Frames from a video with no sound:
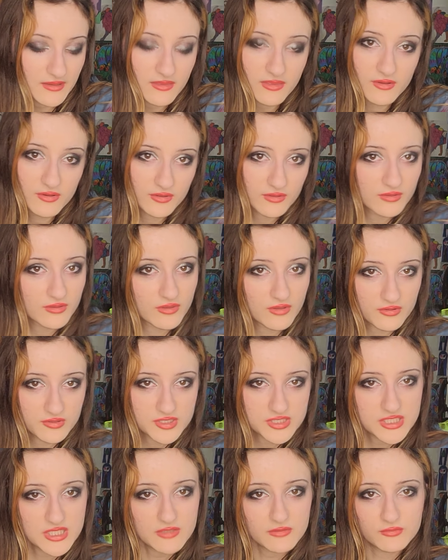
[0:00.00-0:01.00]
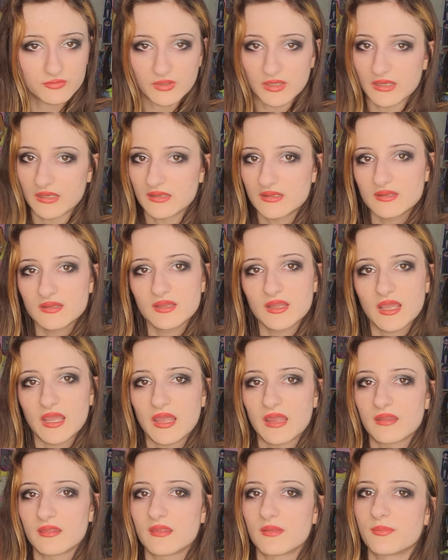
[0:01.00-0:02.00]
their children
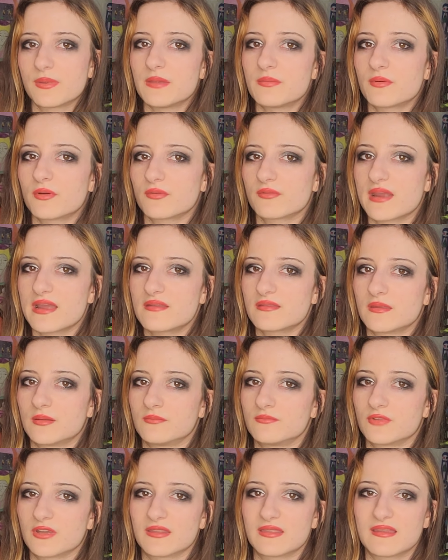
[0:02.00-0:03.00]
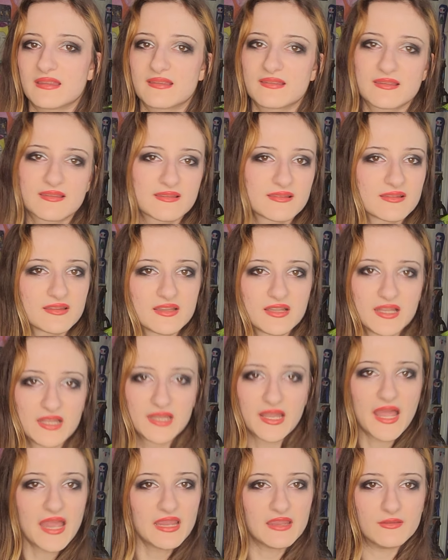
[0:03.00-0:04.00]
and the people around them run this
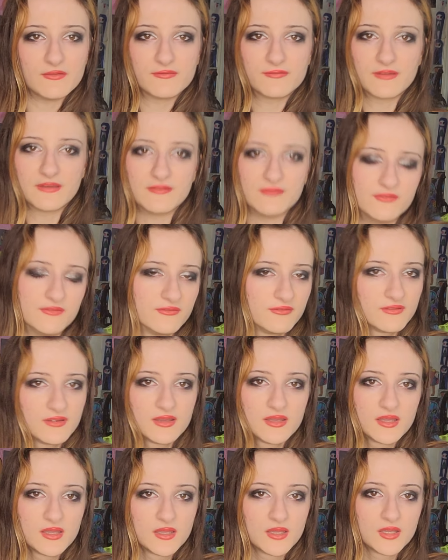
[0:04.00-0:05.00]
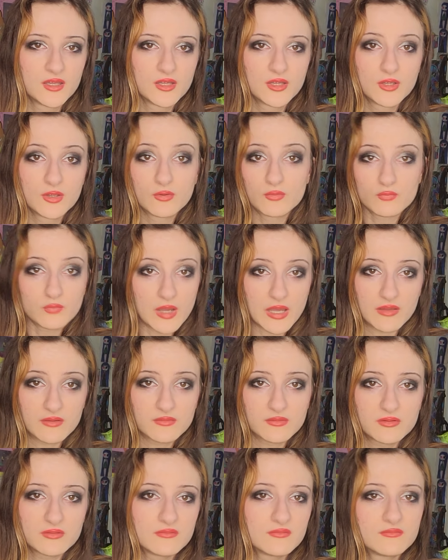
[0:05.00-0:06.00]
life of,
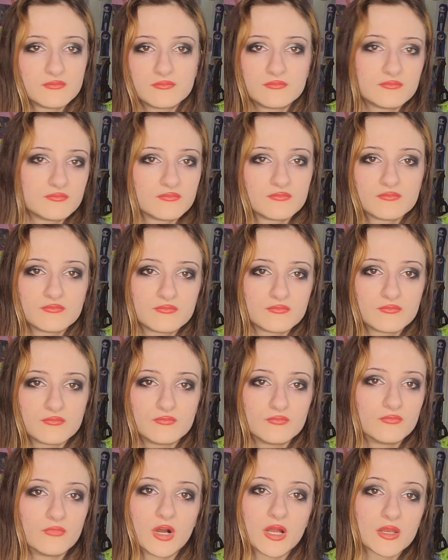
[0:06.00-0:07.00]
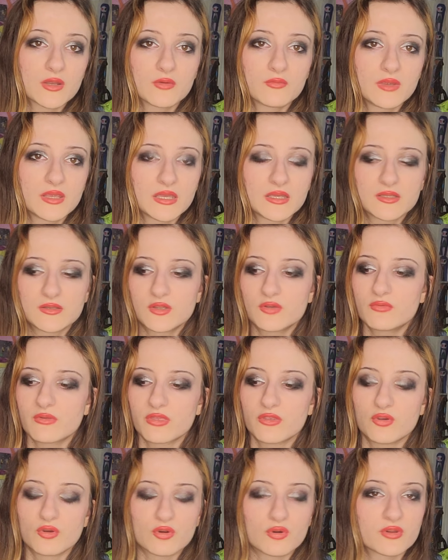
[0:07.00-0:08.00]
well, what are we gonna do
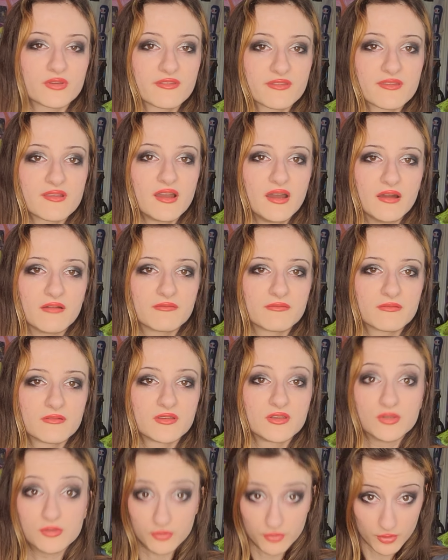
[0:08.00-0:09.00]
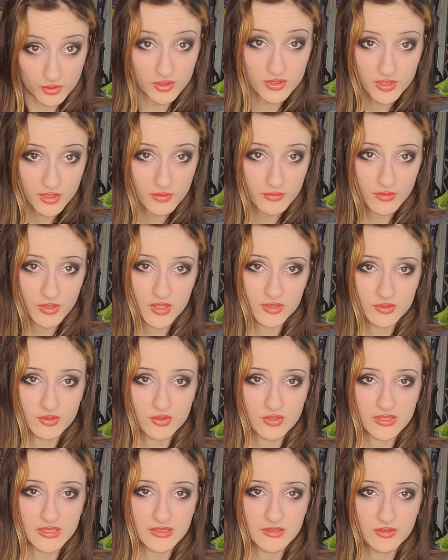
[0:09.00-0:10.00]
with your stuff? You're no
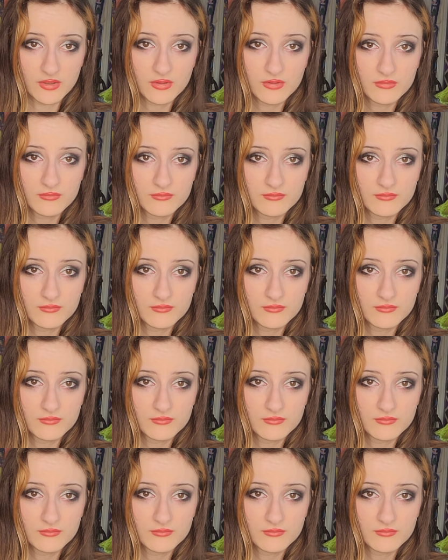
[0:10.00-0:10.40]
longer here.